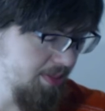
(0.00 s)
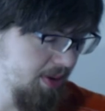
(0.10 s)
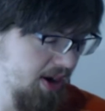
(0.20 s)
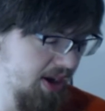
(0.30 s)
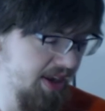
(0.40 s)

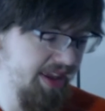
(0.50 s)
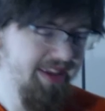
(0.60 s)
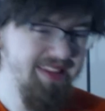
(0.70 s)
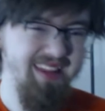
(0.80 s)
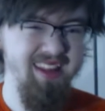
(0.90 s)
But
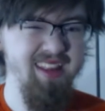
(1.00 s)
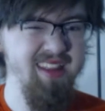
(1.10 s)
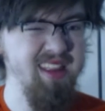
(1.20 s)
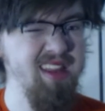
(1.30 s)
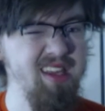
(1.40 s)
it
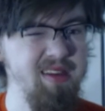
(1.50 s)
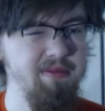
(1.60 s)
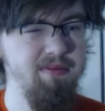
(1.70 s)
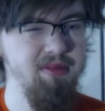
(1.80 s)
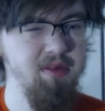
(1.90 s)
doesn't seem
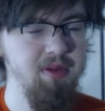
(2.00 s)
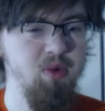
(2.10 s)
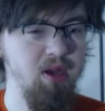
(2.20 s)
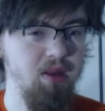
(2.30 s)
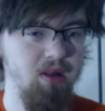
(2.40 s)
to be
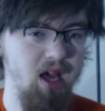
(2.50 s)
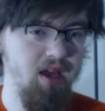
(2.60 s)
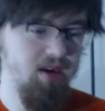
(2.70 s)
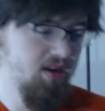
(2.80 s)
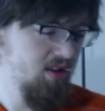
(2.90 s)
doing a
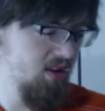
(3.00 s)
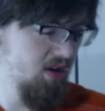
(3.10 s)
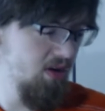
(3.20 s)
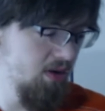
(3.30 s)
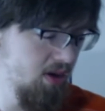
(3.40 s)
lot.
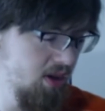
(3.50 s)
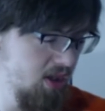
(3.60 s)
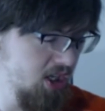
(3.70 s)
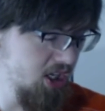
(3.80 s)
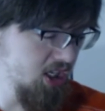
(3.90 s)
So
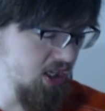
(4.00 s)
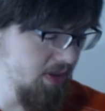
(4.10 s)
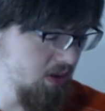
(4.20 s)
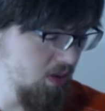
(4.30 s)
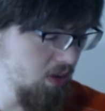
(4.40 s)
give
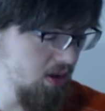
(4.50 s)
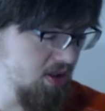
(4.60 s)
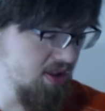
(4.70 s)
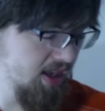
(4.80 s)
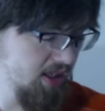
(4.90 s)
me
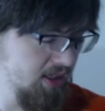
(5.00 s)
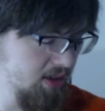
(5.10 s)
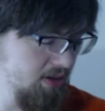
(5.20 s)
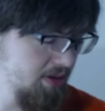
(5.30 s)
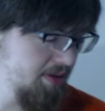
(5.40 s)
1 second here.